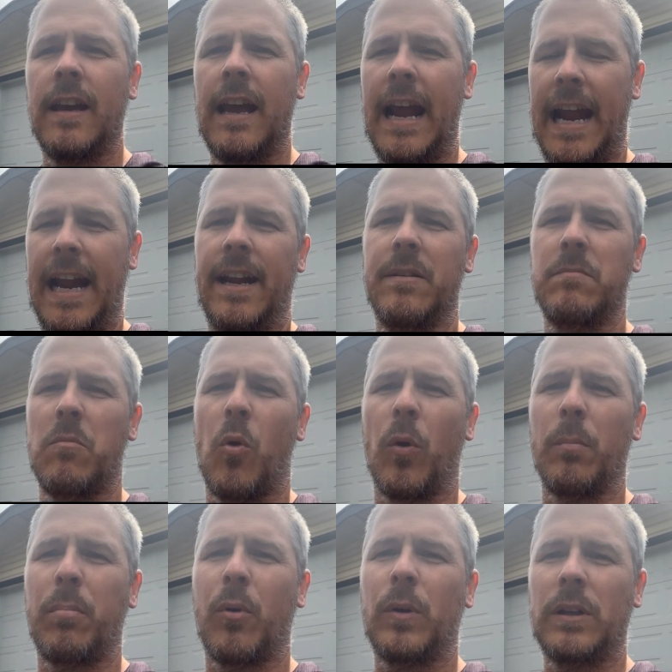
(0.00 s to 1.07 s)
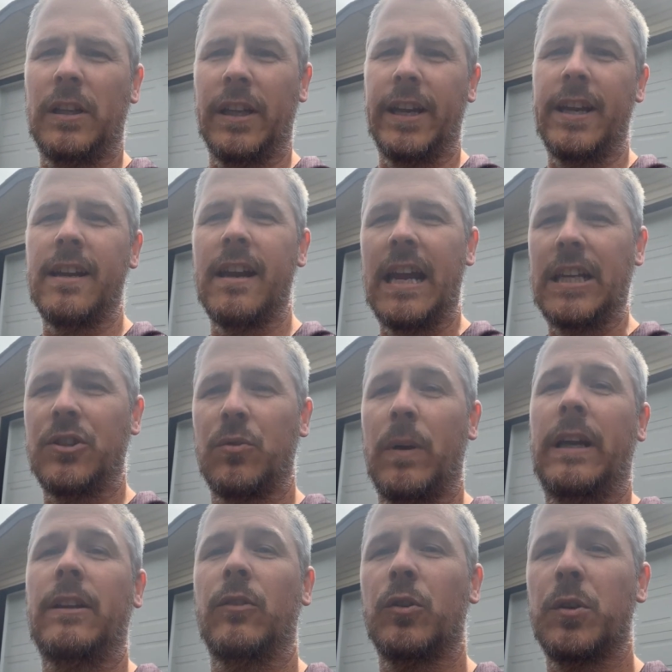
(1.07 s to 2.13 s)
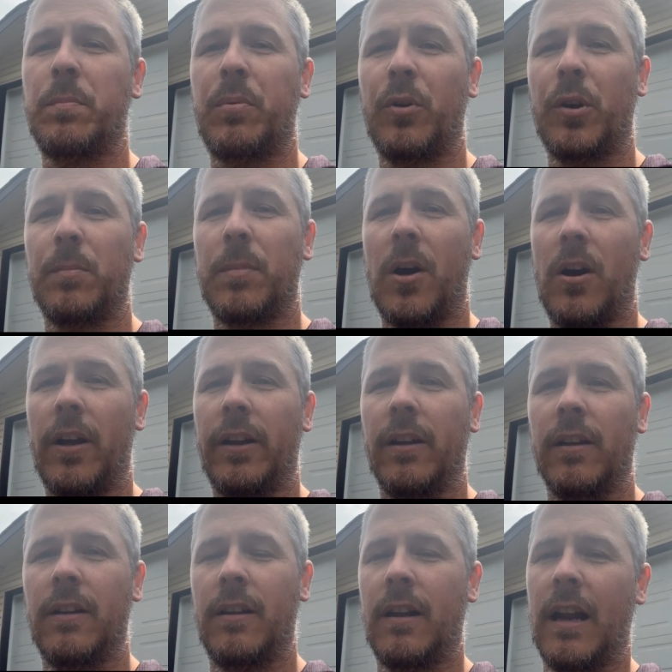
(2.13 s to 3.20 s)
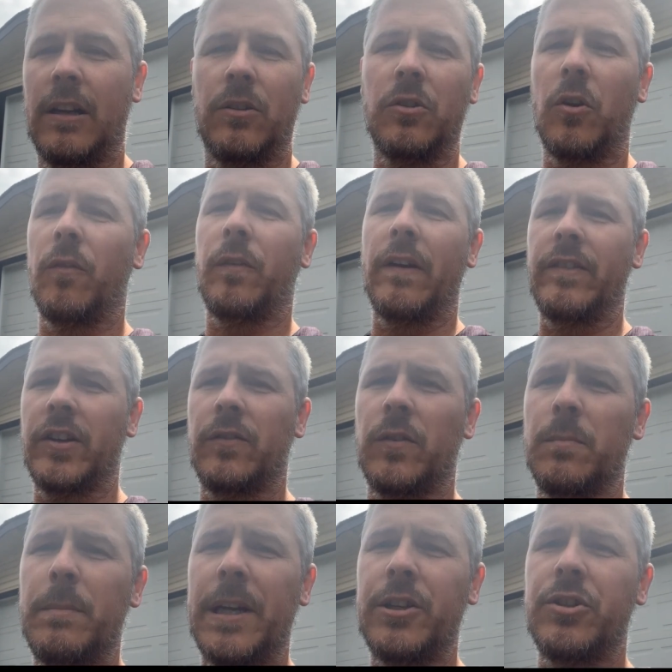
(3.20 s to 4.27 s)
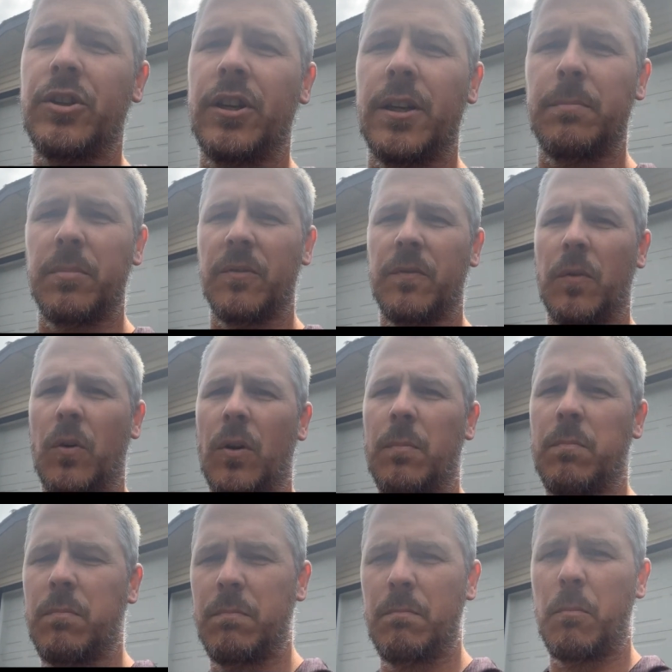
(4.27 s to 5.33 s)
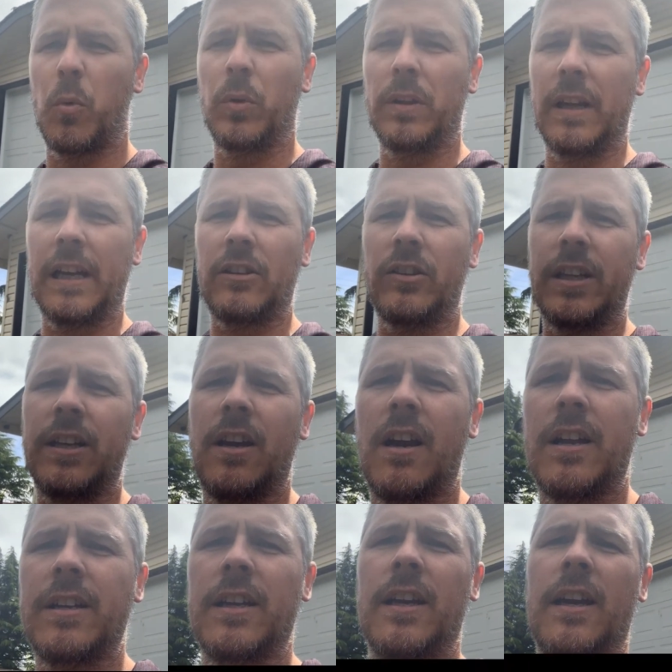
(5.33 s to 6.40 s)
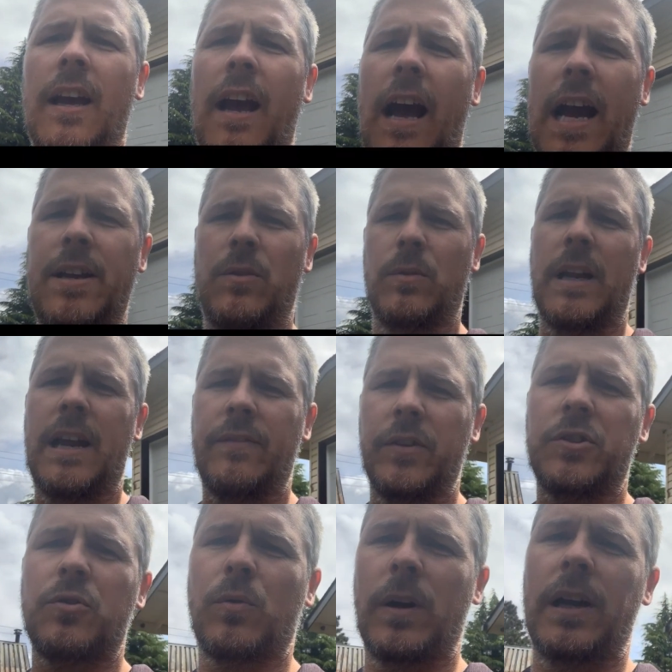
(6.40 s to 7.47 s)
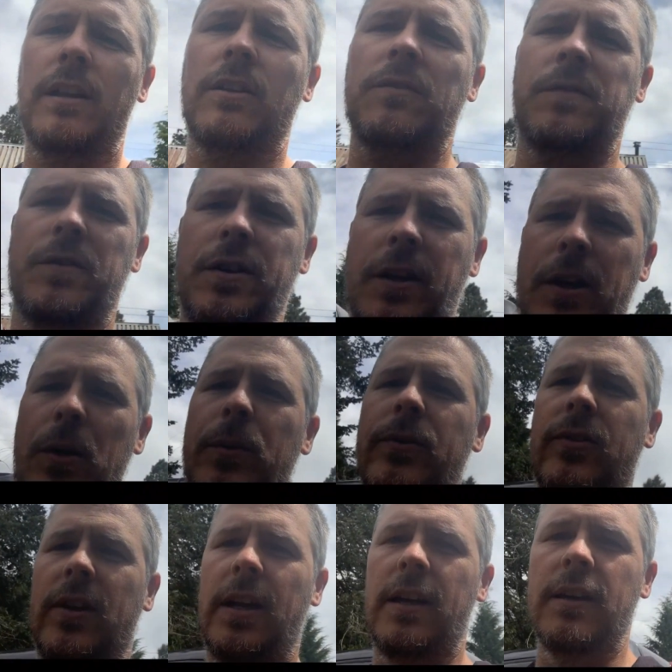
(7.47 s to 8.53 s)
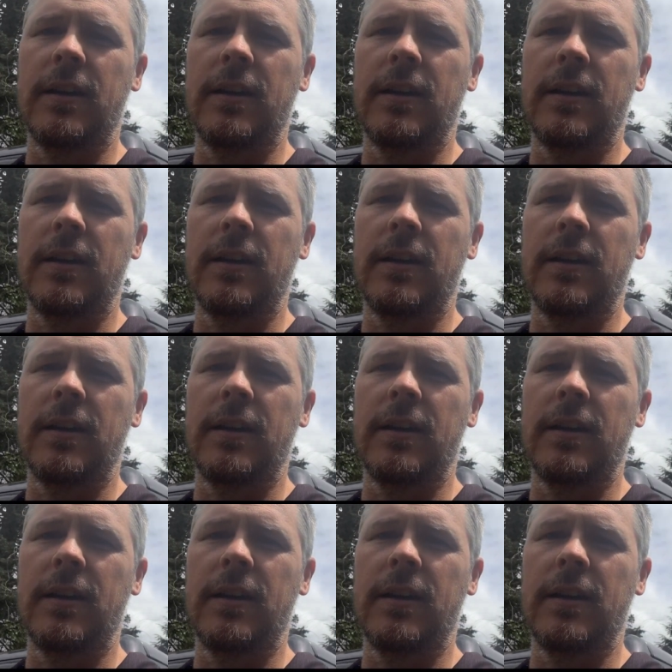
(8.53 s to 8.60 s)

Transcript: and more importantly, a trailer to put them on. I don't know if I've ever mentioned it before, more than likely not. I don't have a trailer for the goat ski.